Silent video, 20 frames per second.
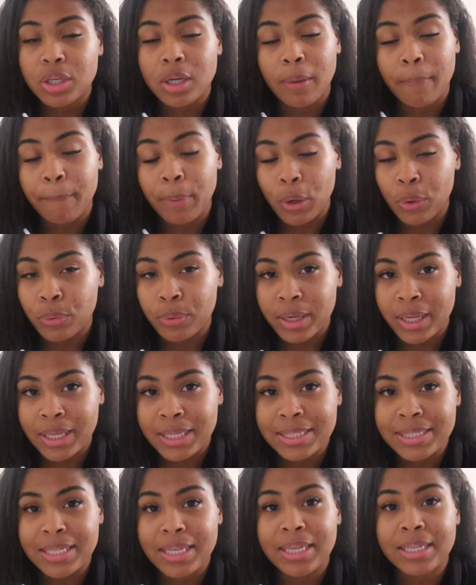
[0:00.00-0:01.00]

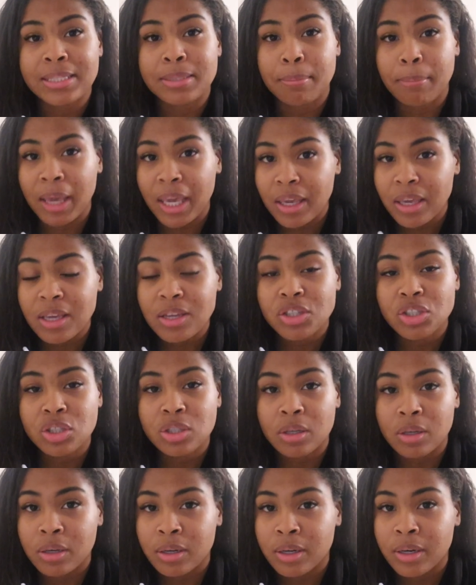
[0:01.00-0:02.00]
component is making
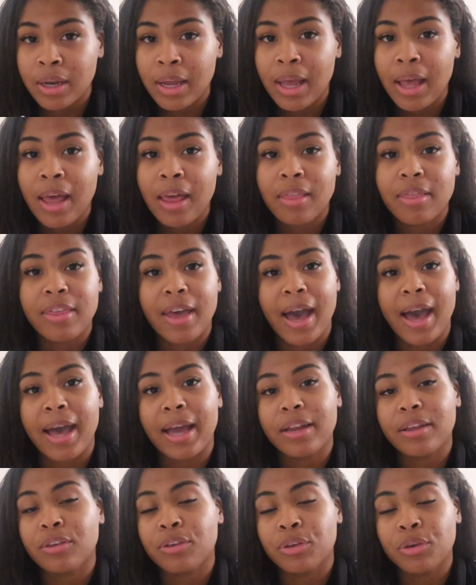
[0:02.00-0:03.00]
sure
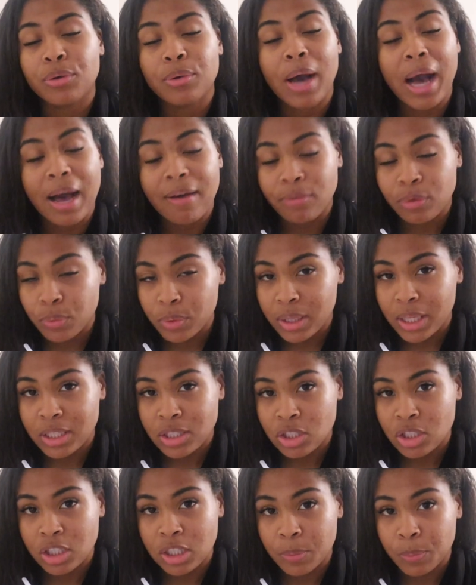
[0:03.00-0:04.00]
that you have a
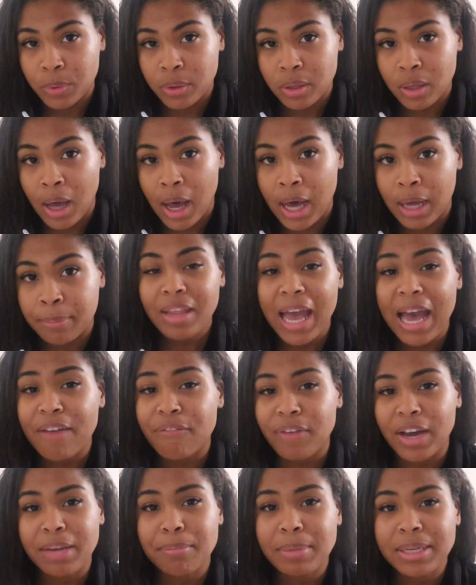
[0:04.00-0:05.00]
relationship with God. I
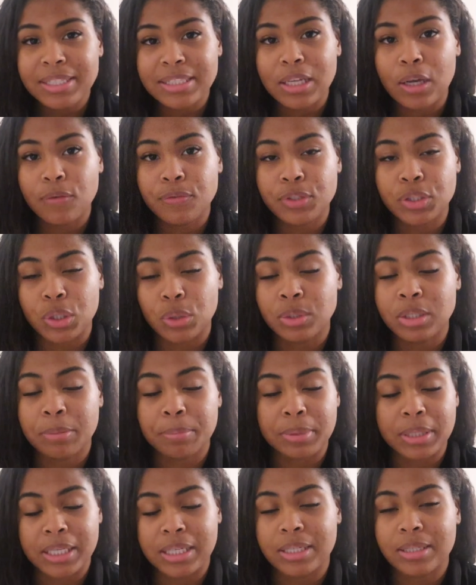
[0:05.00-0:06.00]
find myself so
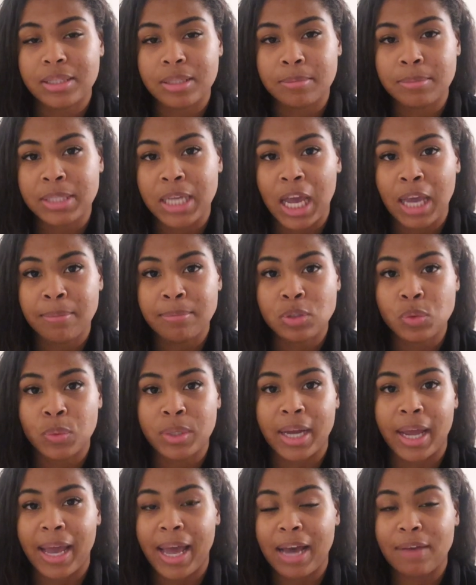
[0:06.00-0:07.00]
depleted sometimes when
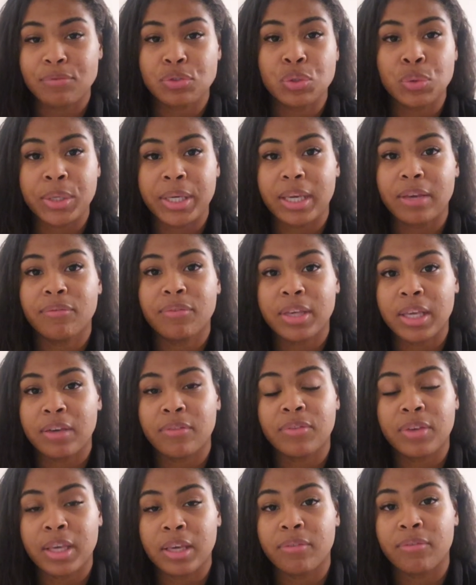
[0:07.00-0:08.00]
I have to give,
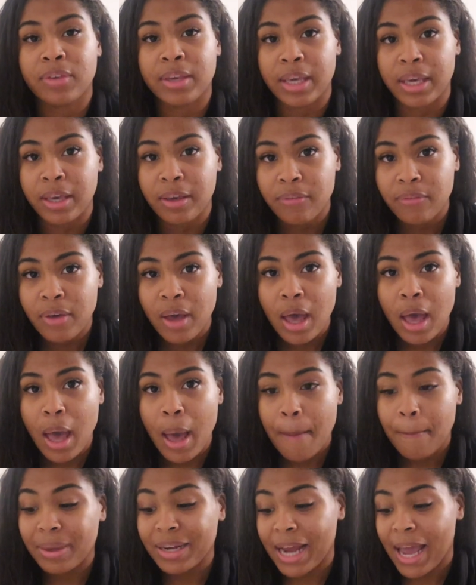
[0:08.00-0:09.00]

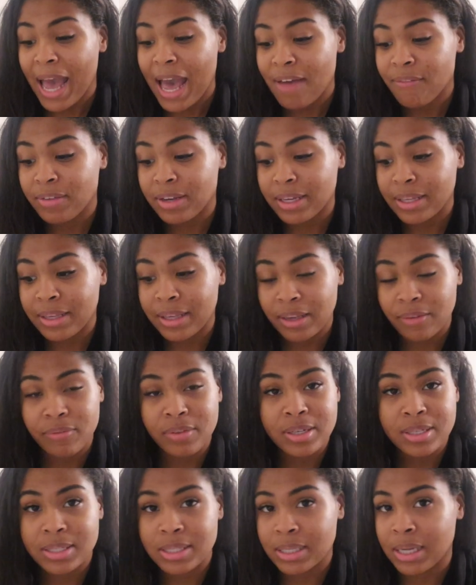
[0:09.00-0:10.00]
but I haven't
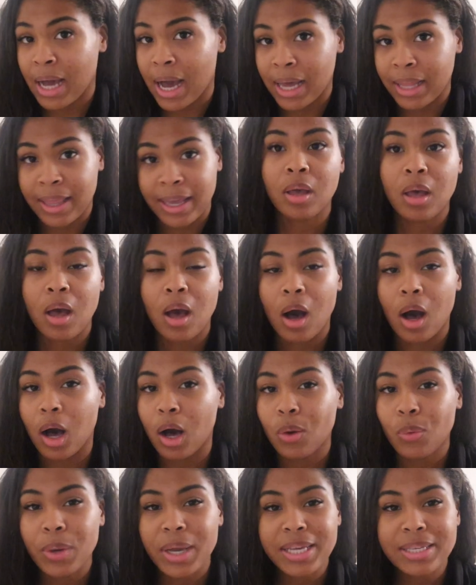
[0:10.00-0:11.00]
given to God. Like,
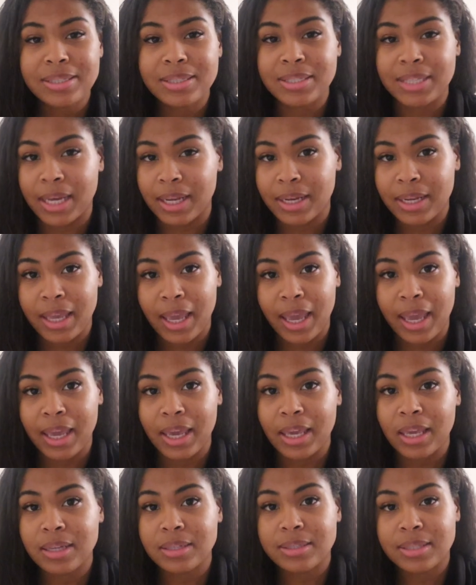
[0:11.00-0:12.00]
always
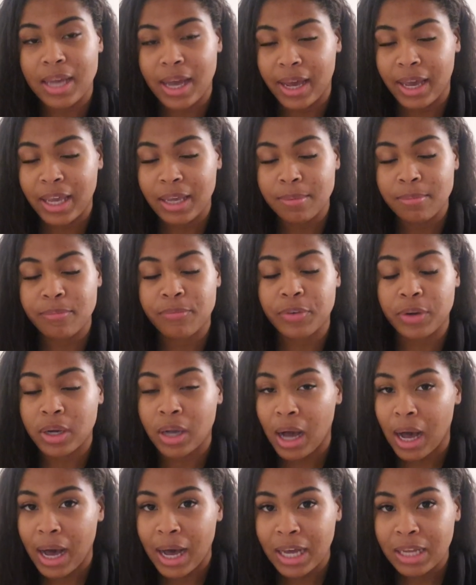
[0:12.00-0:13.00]
dedicate time for
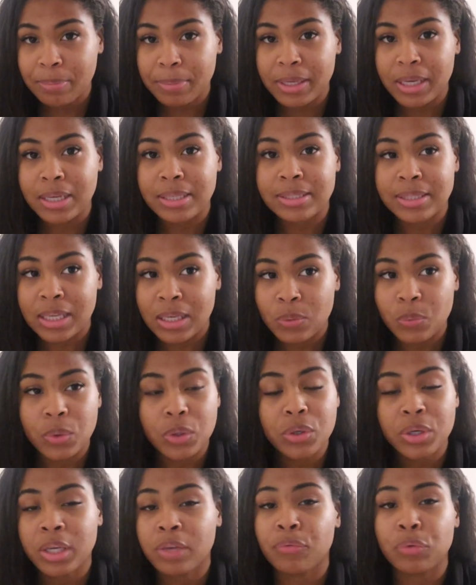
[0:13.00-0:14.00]
God because He
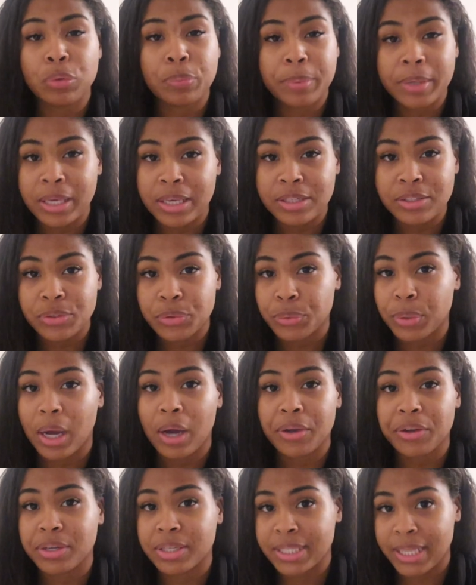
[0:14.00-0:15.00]
will give you peace
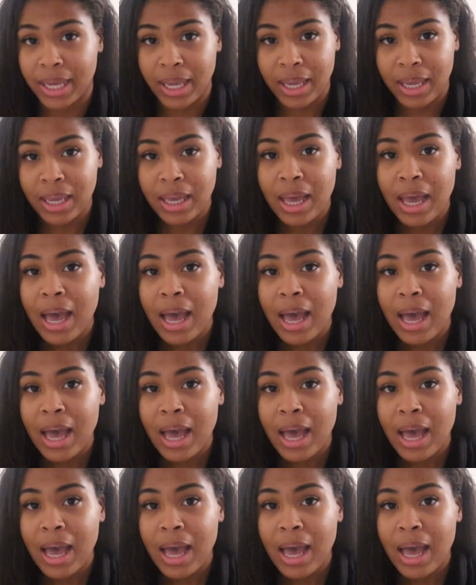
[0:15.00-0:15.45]
throughout your day.